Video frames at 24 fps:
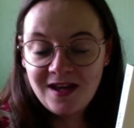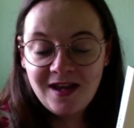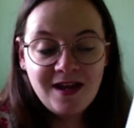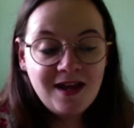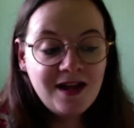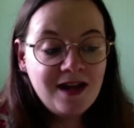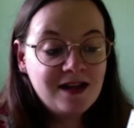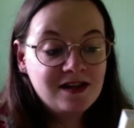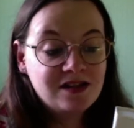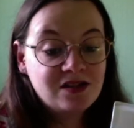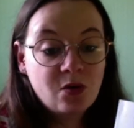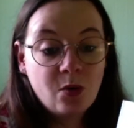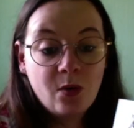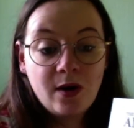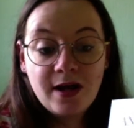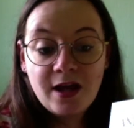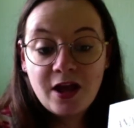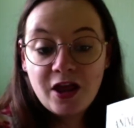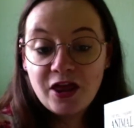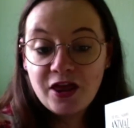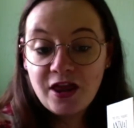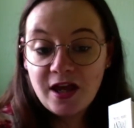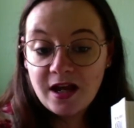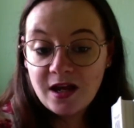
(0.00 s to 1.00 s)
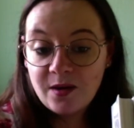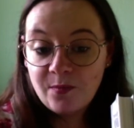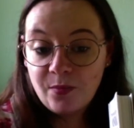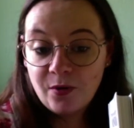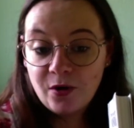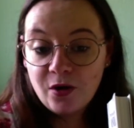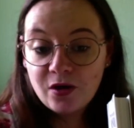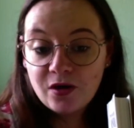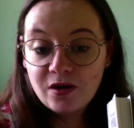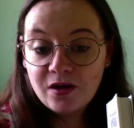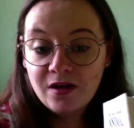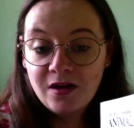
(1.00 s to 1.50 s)
It's quite a thick
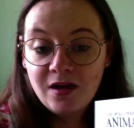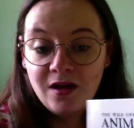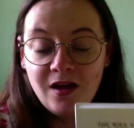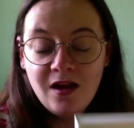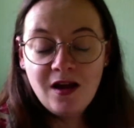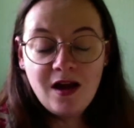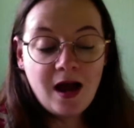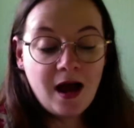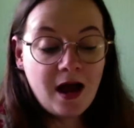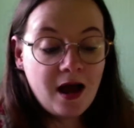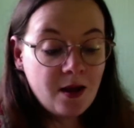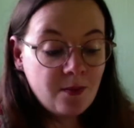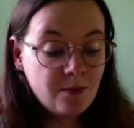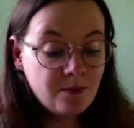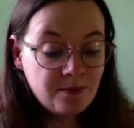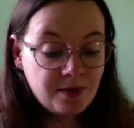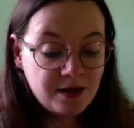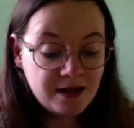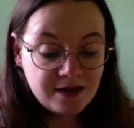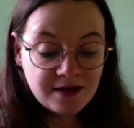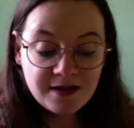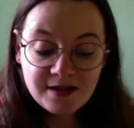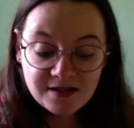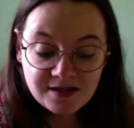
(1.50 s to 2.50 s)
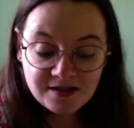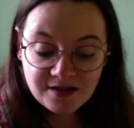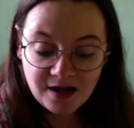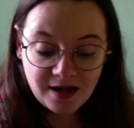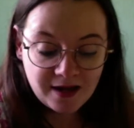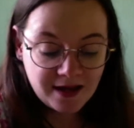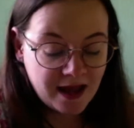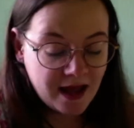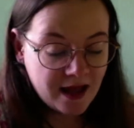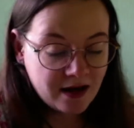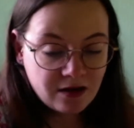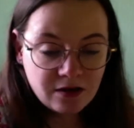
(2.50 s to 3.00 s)
book, um, but it is,
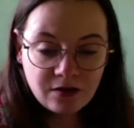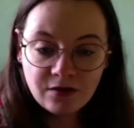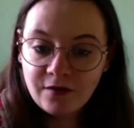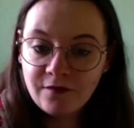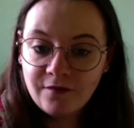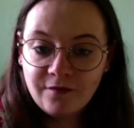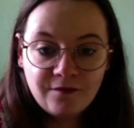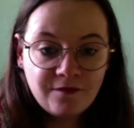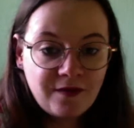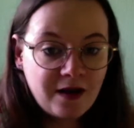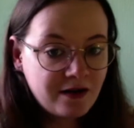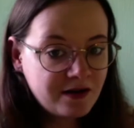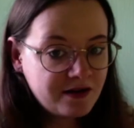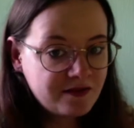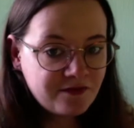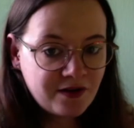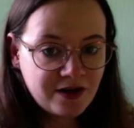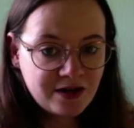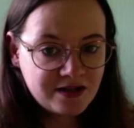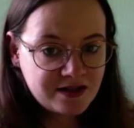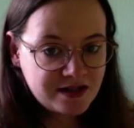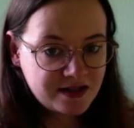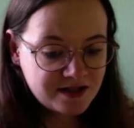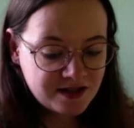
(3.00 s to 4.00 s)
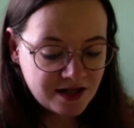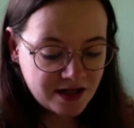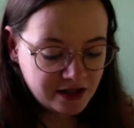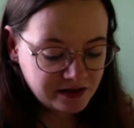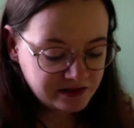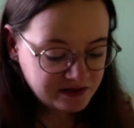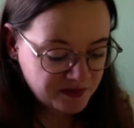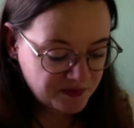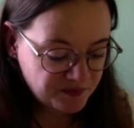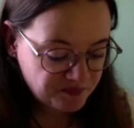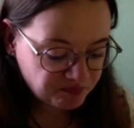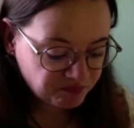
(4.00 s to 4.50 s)
again, very, very
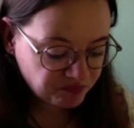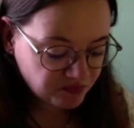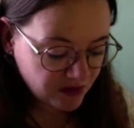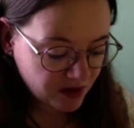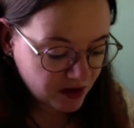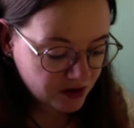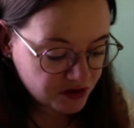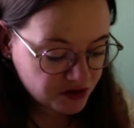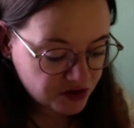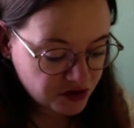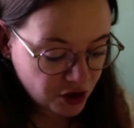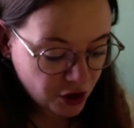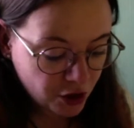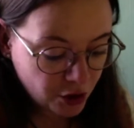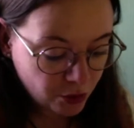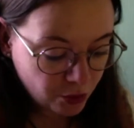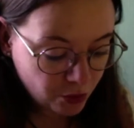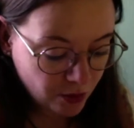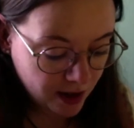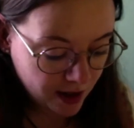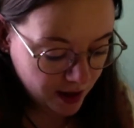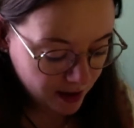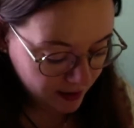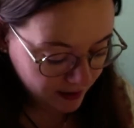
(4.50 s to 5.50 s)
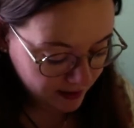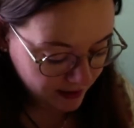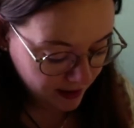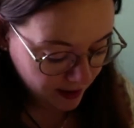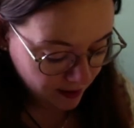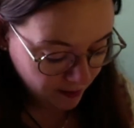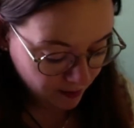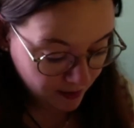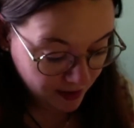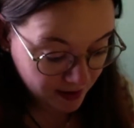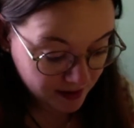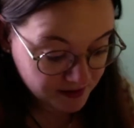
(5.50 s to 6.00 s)
detailed. So uh,
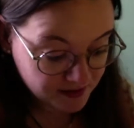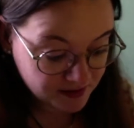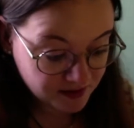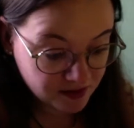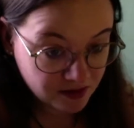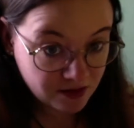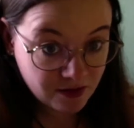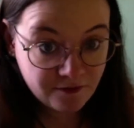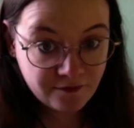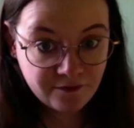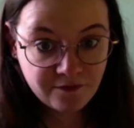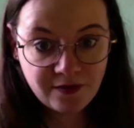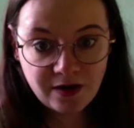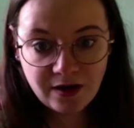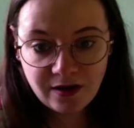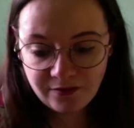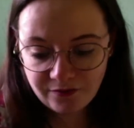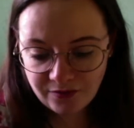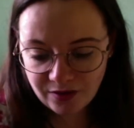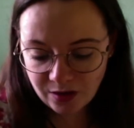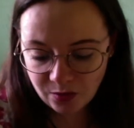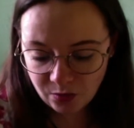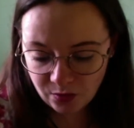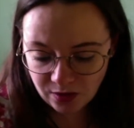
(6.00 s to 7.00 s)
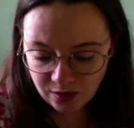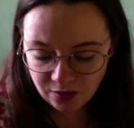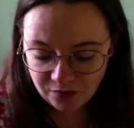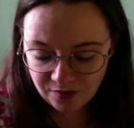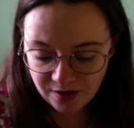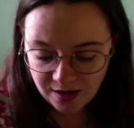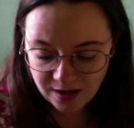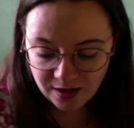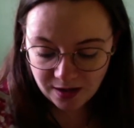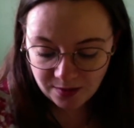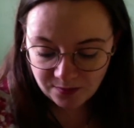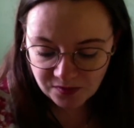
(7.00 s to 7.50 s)
Kim has done very, very well on
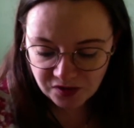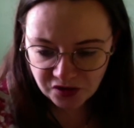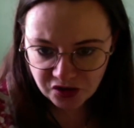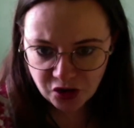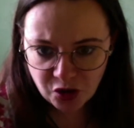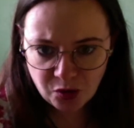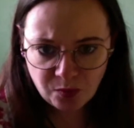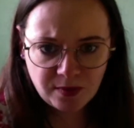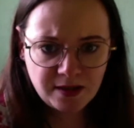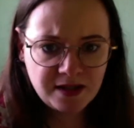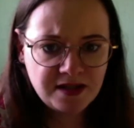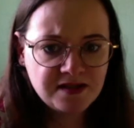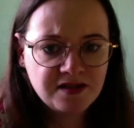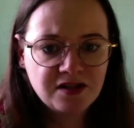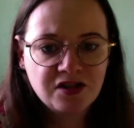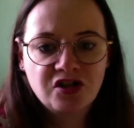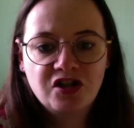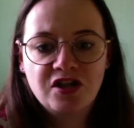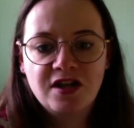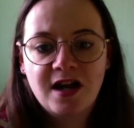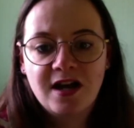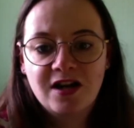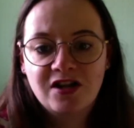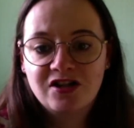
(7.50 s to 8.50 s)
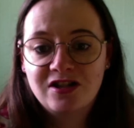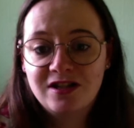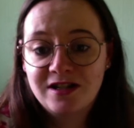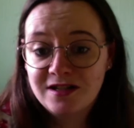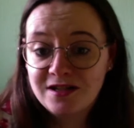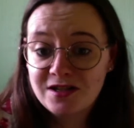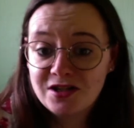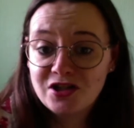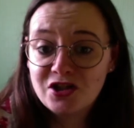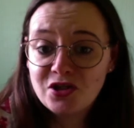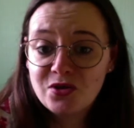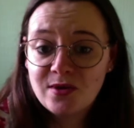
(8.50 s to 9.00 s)
that, and I'm so pleased that she actually
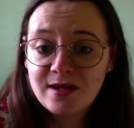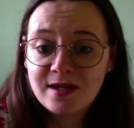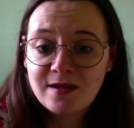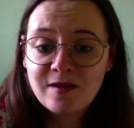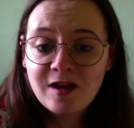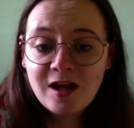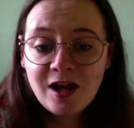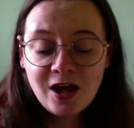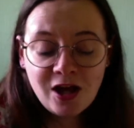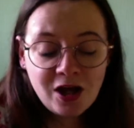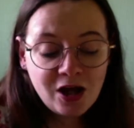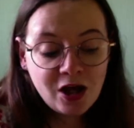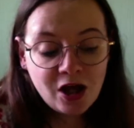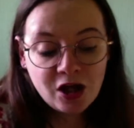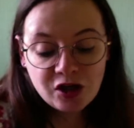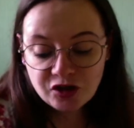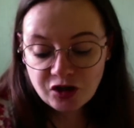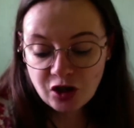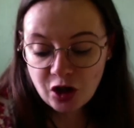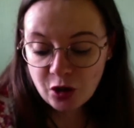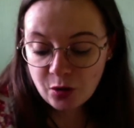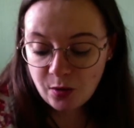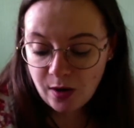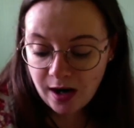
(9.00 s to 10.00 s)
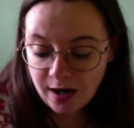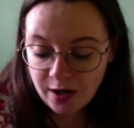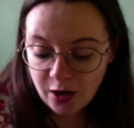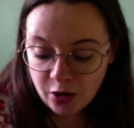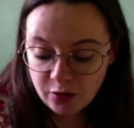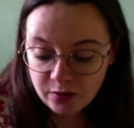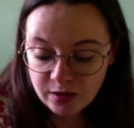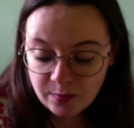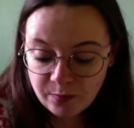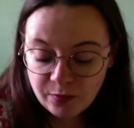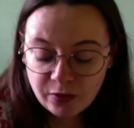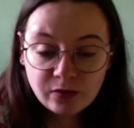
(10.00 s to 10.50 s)
did do it. So I
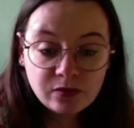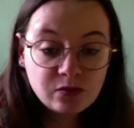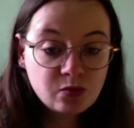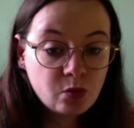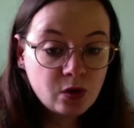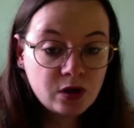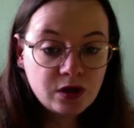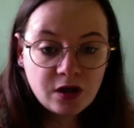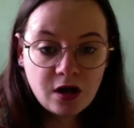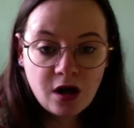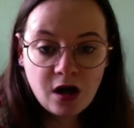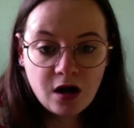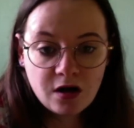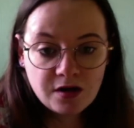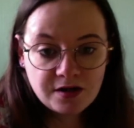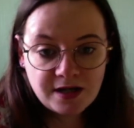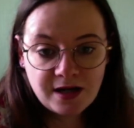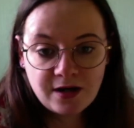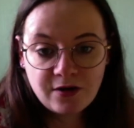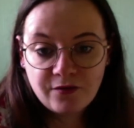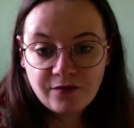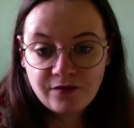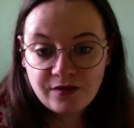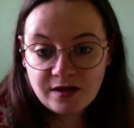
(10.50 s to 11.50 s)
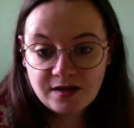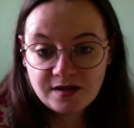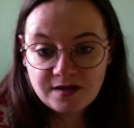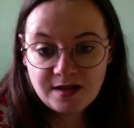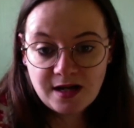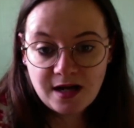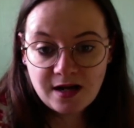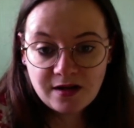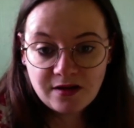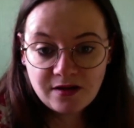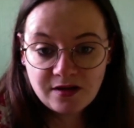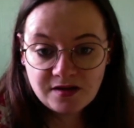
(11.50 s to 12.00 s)
only pulled one card out of this
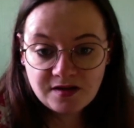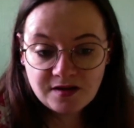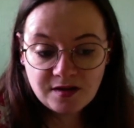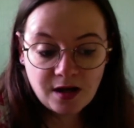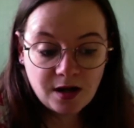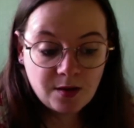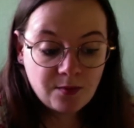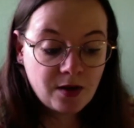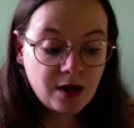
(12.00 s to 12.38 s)
deck this time.